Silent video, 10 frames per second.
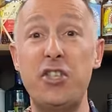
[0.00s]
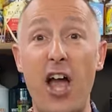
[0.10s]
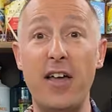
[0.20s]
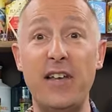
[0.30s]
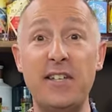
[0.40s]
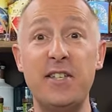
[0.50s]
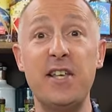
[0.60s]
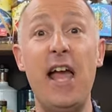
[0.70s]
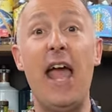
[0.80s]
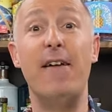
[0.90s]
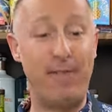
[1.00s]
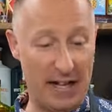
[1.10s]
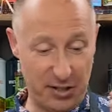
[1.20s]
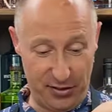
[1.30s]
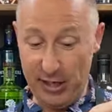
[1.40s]
stir this. In
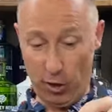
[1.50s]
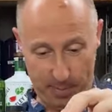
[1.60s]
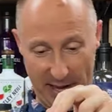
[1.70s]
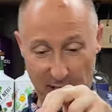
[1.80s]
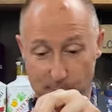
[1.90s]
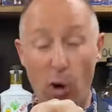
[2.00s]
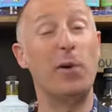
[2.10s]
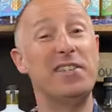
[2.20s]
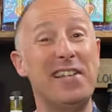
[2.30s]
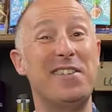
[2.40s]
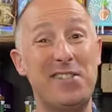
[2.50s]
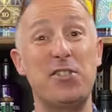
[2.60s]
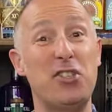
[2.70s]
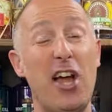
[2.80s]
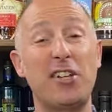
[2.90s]
fact, I think on the back of the bottle it says it's
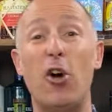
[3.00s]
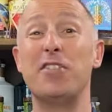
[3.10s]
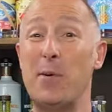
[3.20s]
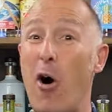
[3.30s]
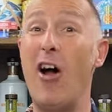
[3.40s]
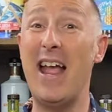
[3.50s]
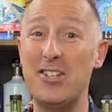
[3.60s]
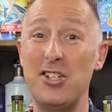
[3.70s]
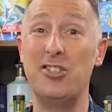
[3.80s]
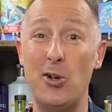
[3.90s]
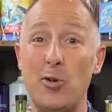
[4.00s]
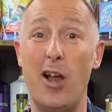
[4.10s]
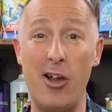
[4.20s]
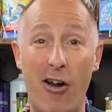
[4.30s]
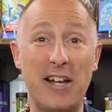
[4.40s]
a stirred cocktail. I actually do
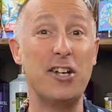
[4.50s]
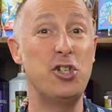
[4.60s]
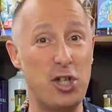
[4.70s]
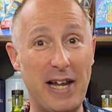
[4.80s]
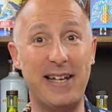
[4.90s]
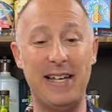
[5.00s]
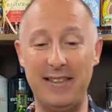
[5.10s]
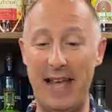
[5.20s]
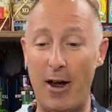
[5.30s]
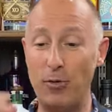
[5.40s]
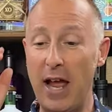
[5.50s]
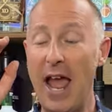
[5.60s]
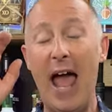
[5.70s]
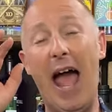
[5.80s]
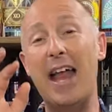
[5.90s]
like shaking it down.
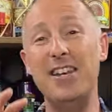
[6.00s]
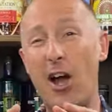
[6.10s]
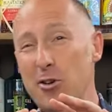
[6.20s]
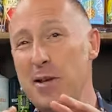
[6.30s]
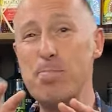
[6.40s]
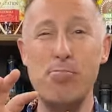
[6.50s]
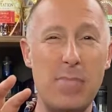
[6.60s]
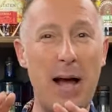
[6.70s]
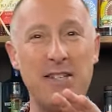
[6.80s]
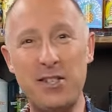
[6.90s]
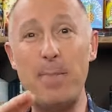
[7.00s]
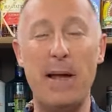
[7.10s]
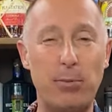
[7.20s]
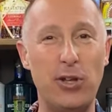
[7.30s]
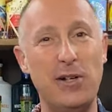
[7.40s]
And the only some
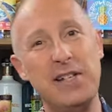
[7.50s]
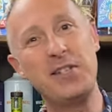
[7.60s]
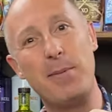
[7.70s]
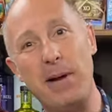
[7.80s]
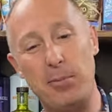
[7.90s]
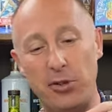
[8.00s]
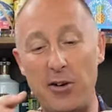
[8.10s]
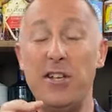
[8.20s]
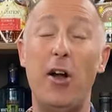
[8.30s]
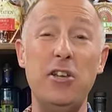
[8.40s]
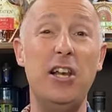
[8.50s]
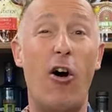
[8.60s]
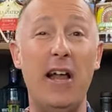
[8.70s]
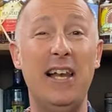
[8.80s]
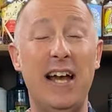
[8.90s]
people do this, some people don't. The only
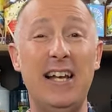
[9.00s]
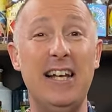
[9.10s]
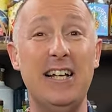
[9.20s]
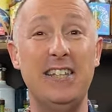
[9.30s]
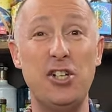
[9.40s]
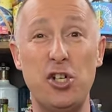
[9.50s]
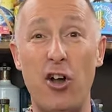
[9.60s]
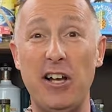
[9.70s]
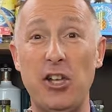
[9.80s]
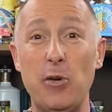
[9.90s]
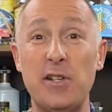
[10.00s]
like a little addition I do